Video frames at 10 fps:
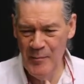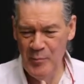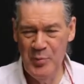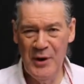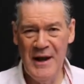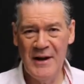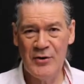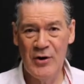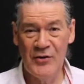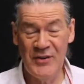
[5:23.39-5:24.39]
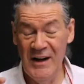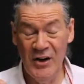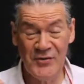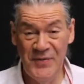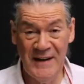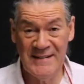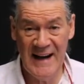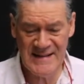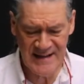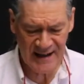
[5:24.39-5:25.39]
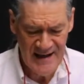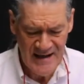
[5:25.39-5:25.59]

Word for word: bled across it. It looks fantastic.